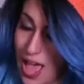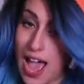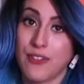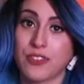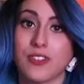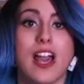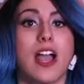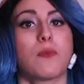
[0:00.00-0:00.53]

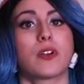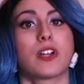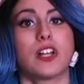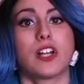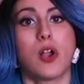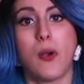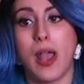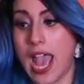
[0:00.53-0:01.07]
After that, we're
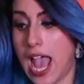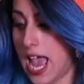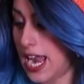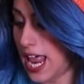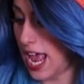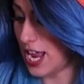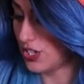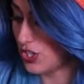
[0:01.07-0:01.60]
gonna go
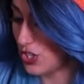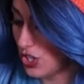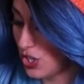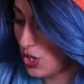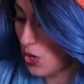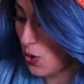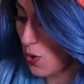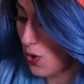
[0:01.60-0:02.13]
ahead and
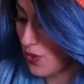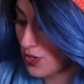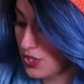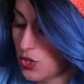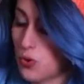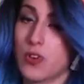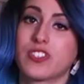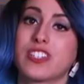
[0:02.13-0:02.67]
secure
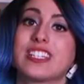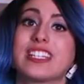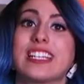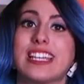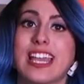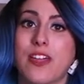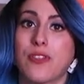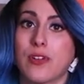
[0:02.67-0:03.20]
this corset
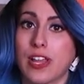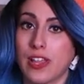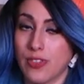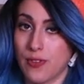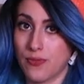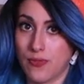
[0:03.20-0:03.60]
together in the